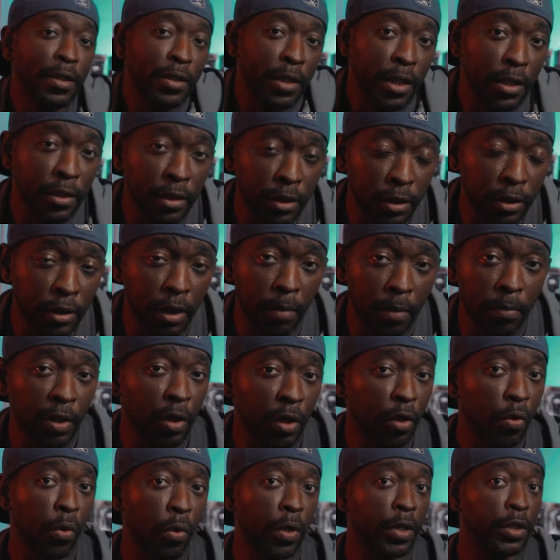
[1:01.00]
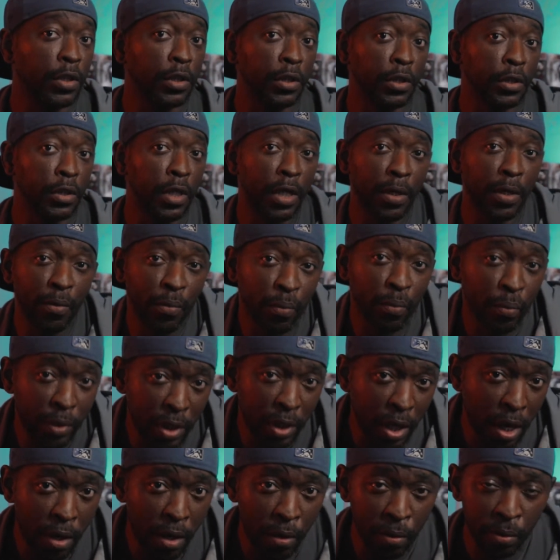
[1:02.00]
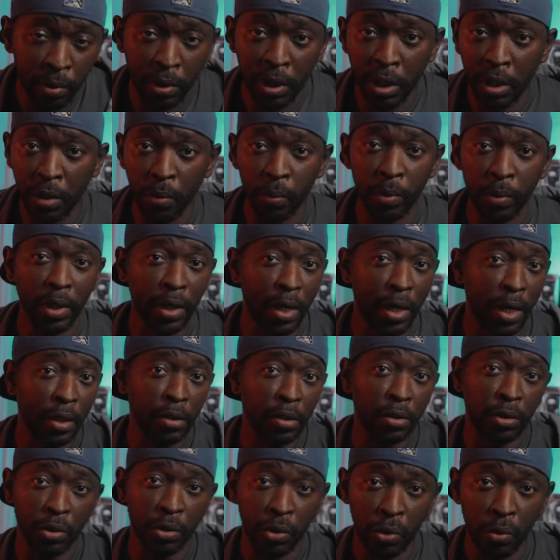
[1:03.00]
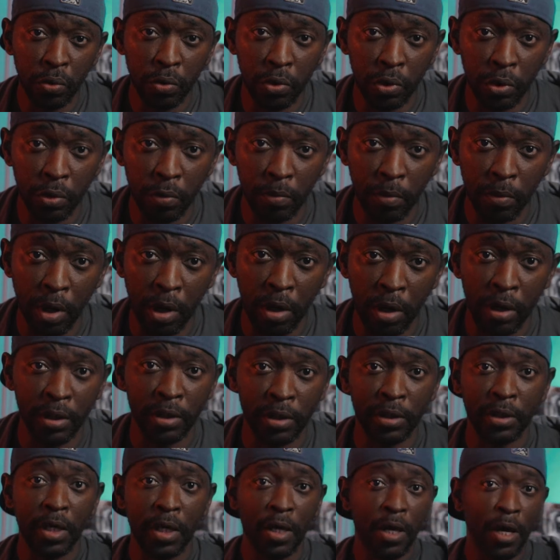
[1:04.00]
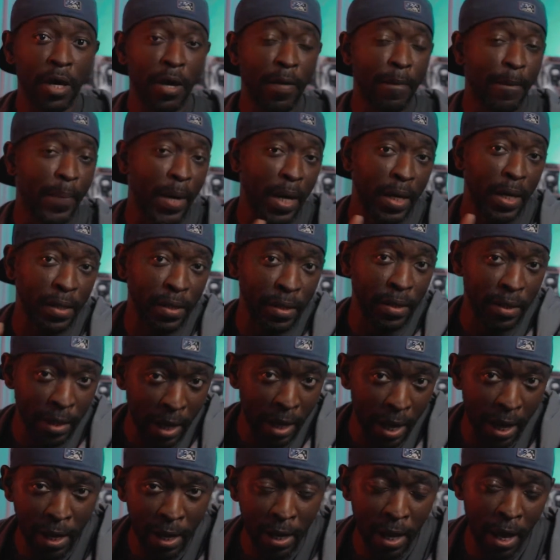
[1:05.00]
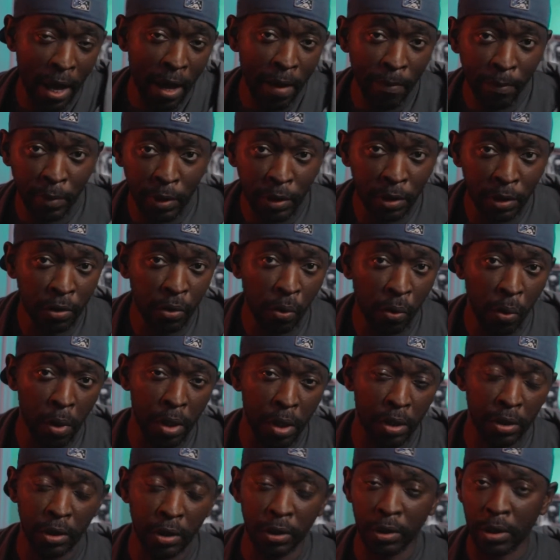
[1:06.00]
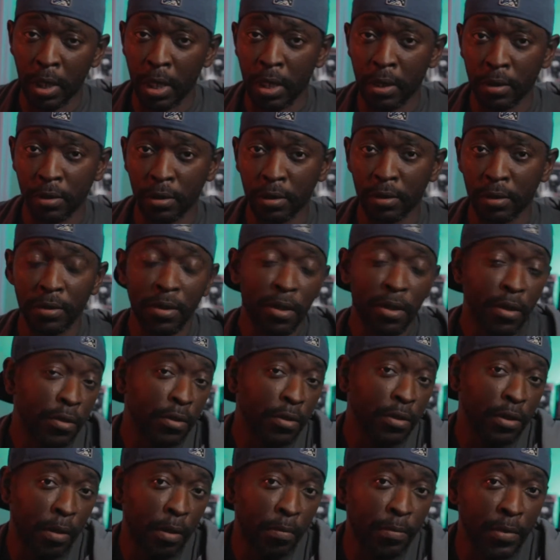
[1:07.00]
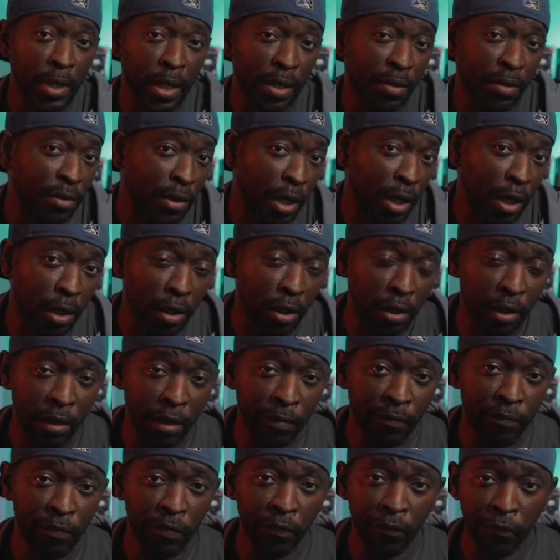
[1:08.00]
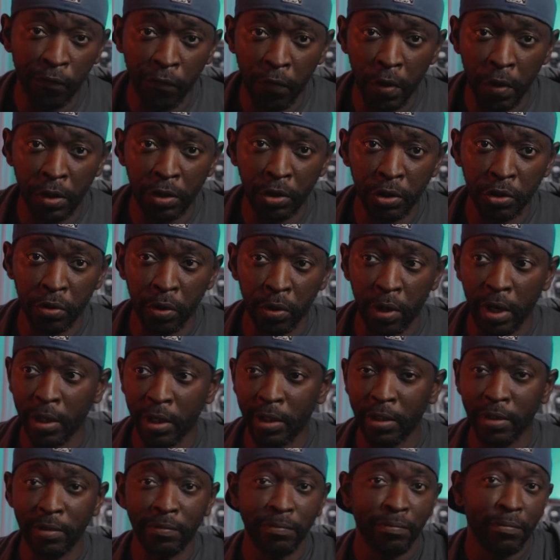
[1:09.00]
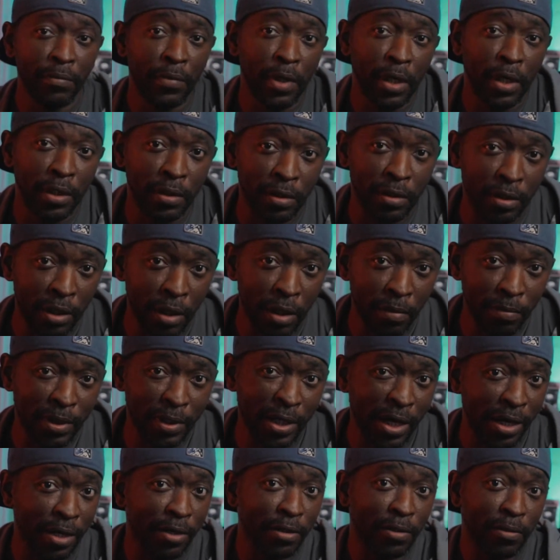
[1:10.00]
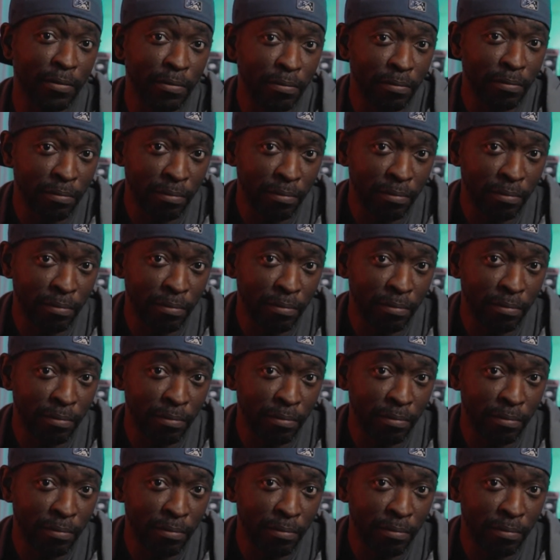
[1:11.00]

these are some of the questions that we all deal with as YouTube artists, and by not having these questions answered, sometimes they can leave you frustrated, and sometimes